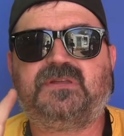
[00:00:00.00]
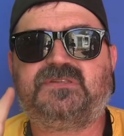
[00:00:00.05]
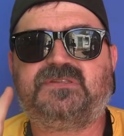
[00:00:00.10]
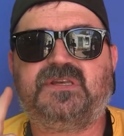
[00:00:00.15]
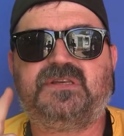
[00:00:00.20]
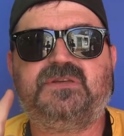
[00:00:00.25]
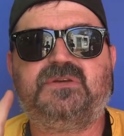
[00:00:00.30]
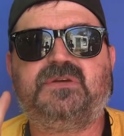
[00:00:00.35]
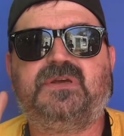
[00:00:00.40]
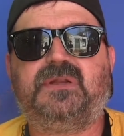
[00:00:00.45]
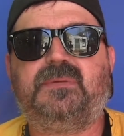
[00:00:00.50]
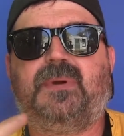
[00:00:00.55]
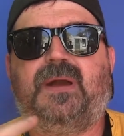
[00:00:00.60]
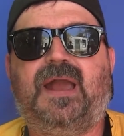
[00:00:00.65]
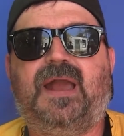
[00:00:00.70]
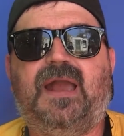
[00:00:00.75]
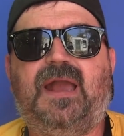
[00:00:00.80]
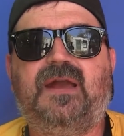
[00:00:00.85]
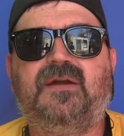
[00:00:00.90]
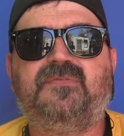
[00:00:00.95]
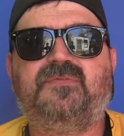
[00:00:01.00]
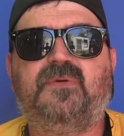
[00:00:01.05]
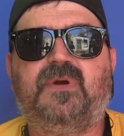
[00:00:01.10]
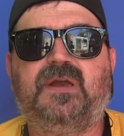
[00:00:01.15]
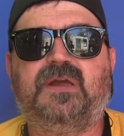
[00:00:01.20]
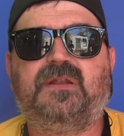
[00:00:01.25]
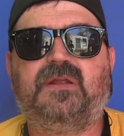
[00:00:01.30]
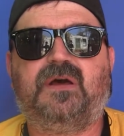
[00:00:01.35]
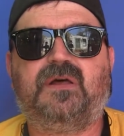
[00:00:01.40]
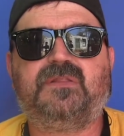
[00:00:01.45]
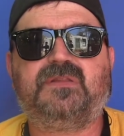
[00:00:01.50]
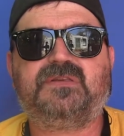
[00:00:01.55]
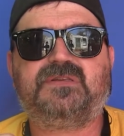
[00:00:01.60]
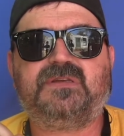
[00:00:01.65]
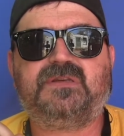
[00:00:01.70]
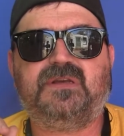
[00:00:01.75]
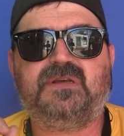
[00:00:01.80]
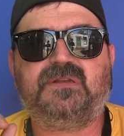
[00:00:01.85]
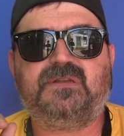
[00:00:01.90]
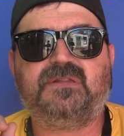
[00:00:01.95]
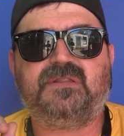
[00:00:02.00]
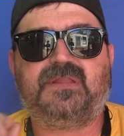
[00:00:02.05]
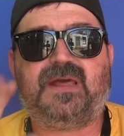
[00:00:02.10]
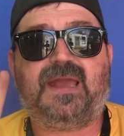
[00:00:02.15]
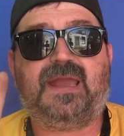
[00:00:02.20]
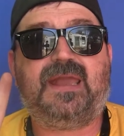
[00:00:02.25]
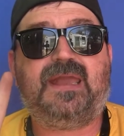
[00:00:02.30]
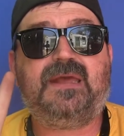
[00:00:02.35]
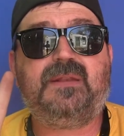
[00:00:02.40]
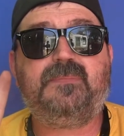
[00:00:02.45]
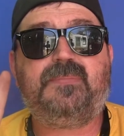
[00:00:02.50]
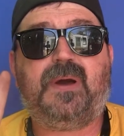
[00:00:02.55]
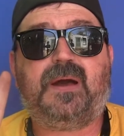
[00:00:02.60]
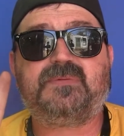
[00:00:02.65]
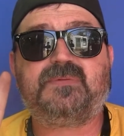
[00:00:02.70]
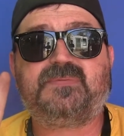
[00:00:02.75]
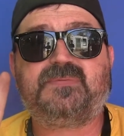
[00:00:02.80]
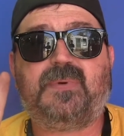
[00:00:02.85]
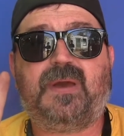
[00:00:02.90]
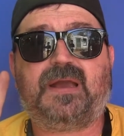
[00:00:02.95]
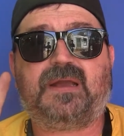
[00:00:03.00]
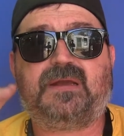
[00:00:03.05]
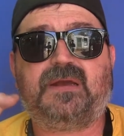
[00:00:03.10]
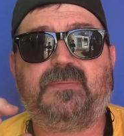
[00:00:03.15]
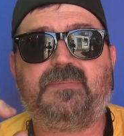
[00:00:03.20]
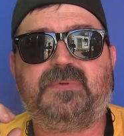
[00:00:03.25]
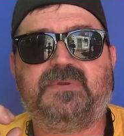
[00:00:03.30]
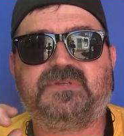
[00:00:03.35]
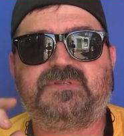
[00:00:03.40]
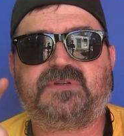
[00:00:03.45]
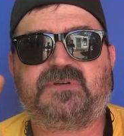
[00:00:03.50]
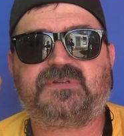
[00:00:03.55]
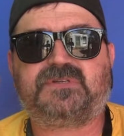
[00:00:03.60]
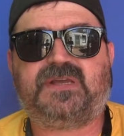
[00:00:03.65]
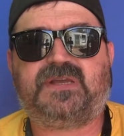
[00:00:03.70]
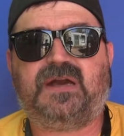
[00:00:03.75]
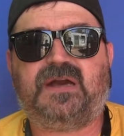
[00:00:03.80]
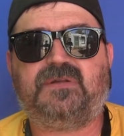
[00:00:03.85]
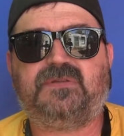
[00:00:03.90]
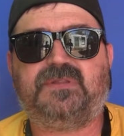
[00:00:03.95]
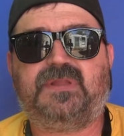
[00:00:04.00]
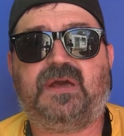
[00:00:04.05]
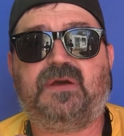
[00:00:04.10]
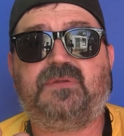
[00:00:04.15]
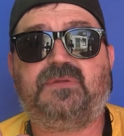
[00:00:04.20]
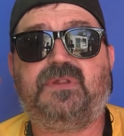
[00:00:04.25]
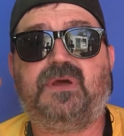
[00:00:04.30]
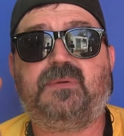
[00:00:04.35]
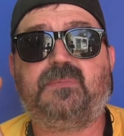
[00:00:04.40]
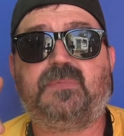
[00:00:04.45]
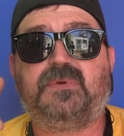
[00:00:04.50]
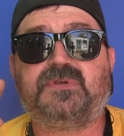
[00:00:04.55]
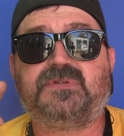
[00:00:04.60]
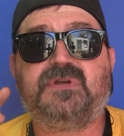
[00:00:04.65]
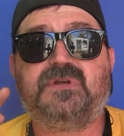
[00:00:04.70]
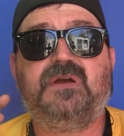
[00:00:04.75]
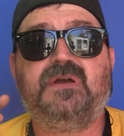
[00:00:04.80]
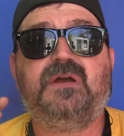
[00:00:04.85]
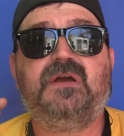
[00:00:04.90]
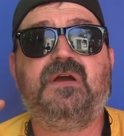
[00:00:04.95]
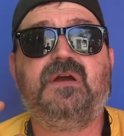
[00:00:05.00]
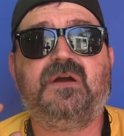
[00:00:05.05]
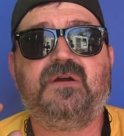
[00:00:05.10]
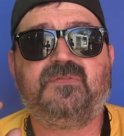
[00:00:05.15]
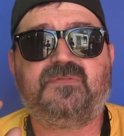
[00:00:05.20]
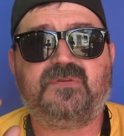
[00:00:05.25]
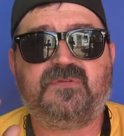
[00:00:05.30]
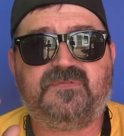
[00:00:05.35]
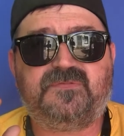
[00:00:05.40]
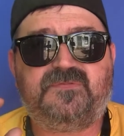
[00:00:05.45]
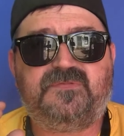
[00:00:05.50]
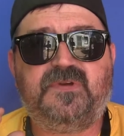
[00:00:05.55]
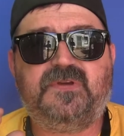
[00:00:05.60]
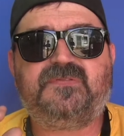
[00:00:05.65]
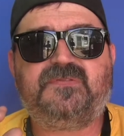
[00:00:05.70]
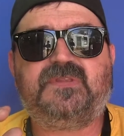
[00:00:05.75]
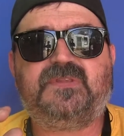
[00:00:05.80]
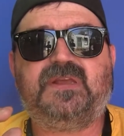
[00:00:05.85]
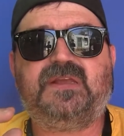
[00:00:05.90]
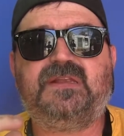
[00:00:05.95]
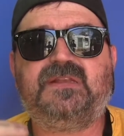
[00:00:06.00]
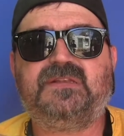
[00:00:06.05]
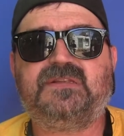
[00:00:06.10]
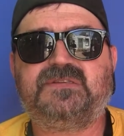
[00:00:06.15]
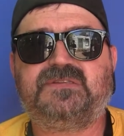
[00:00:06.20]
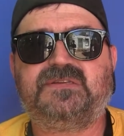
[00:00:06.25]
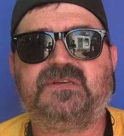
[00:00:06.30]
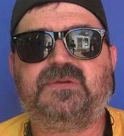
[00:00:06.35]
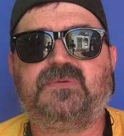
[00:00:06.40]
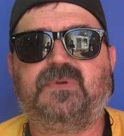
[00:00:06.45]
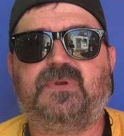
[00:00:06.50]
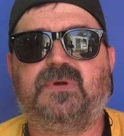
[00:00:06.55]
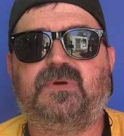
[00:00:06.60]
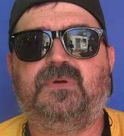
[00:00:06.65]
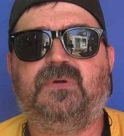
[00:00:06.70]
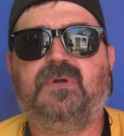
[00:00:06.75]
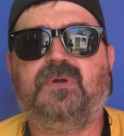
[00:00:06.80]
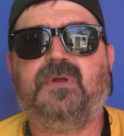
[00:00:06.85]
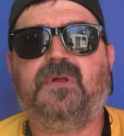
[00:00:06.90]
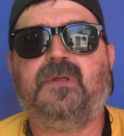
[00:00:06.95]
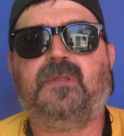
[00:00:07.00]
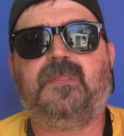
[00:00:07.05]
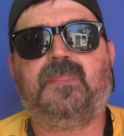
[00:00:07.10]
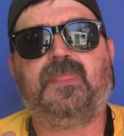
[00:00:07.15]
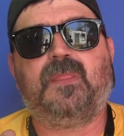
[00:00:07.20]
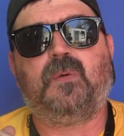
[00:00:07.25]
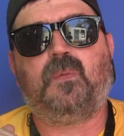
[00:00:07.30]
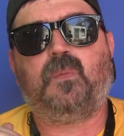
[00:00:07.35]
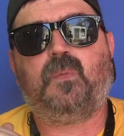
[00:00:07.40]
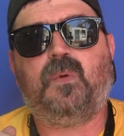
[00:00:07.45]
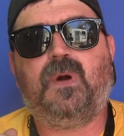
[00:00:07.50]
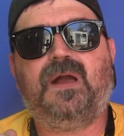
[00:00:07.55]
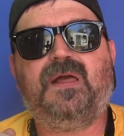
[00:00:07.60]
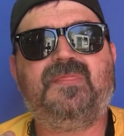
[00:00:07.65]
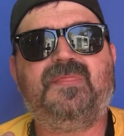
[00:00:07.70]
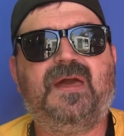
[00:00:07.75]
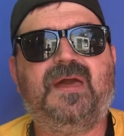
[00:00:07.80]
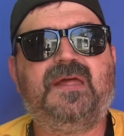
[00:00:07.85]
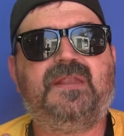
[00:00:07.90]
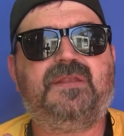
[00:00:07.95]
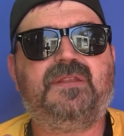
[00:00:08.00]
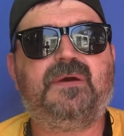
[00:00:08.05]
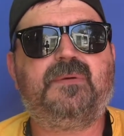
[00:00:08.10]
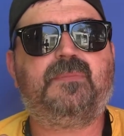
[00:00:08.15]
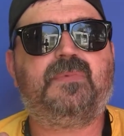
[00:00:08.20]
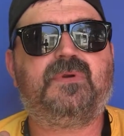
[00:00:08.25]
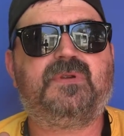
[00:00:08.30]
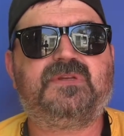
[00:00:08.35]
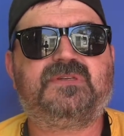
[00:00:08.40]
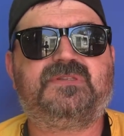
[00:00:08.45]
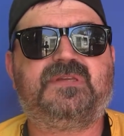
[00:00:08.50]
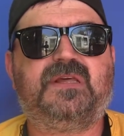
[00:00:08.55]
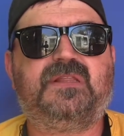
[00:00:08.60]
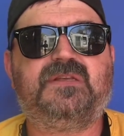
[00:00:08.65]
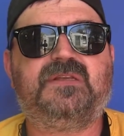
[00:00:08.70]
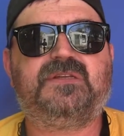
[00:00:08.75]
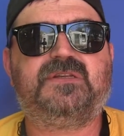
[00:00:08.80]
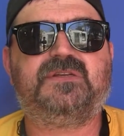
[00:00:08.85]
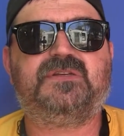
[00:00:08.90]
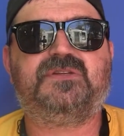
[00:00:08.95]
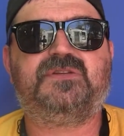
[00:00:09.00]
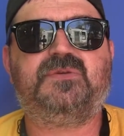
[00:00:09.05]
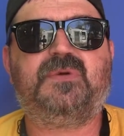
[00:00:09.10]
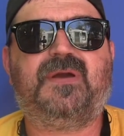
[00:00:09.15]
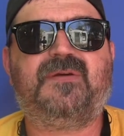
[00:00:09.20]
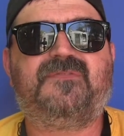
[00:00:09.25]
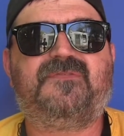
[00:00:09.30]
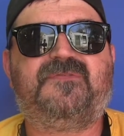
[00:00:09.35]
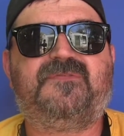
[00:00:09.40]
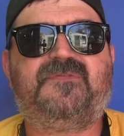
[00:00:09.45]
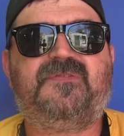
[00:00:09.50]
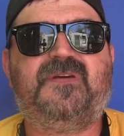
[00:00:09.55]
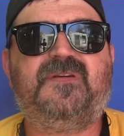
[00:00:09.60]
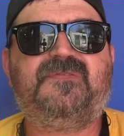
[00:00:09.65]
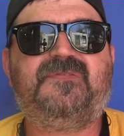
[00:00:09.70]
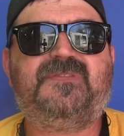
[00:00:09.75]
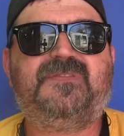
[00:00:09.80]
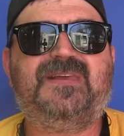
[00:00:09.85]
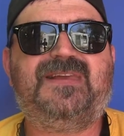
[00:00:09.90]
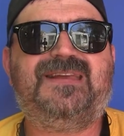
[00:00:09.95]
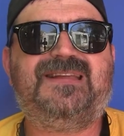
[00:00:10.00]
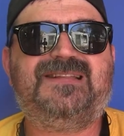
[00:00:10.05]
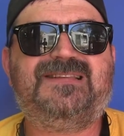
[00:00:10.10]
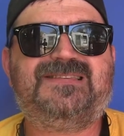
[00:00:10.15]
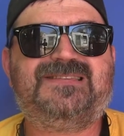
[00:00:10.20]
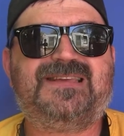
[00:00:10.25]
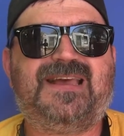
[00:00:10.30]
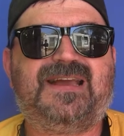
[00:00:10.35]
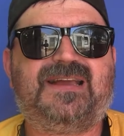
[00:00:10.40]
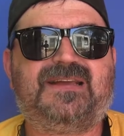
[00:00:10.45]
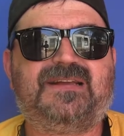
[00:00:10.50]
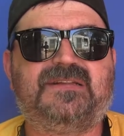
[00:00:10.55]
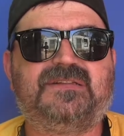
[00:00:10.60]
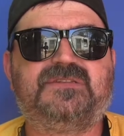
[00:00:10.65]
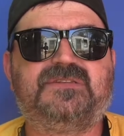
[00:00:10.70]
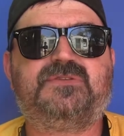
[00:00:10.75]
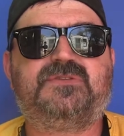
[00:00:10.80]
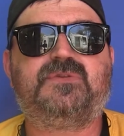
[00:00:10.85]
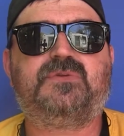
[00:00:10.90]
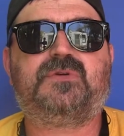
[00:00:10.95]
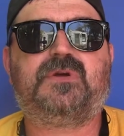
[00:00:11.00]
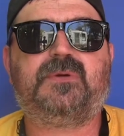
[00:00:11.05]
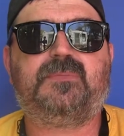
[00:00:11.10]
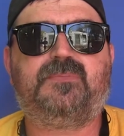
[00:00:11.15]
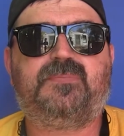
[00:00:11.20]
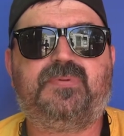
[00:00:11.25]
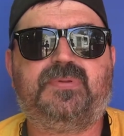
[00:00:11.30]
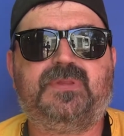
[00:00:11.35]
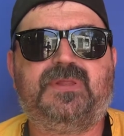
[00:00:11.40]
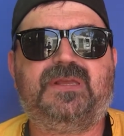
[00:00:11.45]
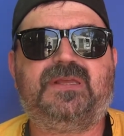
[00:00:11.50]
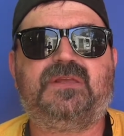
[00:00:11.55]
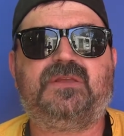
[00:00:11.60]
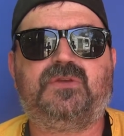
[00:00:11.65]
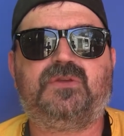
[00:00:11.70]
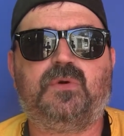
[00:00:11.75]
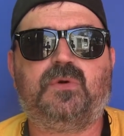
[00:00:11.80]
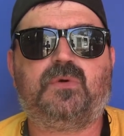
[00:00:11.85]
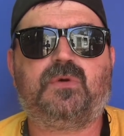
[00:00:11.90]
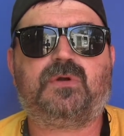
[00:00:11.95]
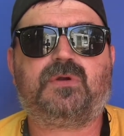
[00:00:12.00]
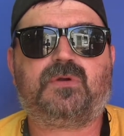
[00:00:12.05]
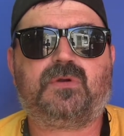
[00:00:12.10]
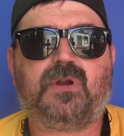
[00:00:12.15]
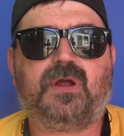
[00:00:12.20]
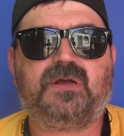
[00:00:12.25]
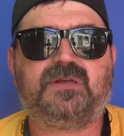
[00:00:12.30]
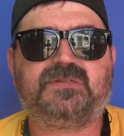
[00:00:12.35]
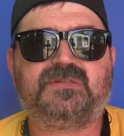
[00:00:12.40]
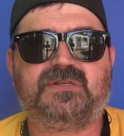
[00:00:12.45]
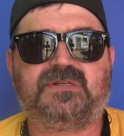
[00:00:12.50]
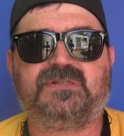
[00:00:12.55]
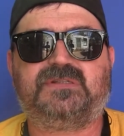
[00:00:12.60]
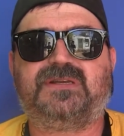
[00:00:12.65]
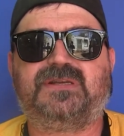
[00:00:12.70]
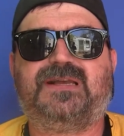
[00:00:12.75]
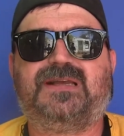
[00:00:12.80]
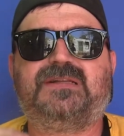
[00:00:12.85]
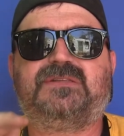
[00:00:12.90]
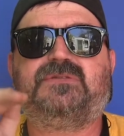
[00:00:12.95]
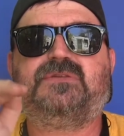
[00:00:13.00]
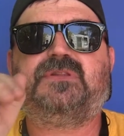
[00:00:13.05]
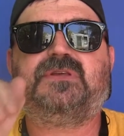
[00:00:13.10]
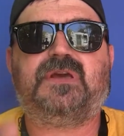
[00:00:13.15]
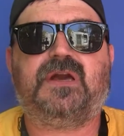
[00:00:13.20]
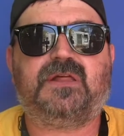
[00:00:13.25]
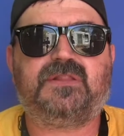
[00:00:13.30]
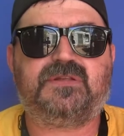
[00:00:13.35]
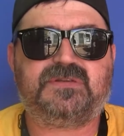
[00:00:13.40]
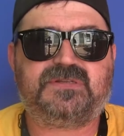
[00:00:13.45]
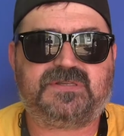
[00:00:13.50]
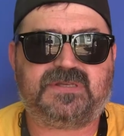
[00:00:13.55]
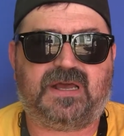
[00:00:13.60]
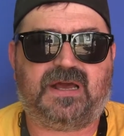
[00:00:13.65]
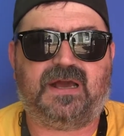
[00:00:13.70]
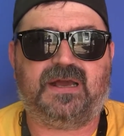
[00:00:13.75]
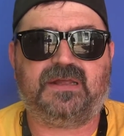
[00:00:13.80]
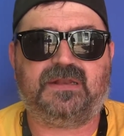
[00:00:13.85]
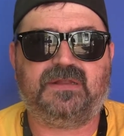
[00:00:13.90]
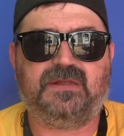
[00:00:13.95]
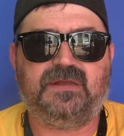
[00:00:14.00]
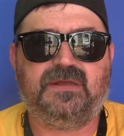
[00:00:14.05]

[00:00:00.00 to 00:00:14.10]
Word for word: say you get about halfway and all of a sudden the hand pops back up and it starts counting down numbers from 15 to zero. What that number is telling you is you have 15 seconds to complete your crossing, to get to the other side.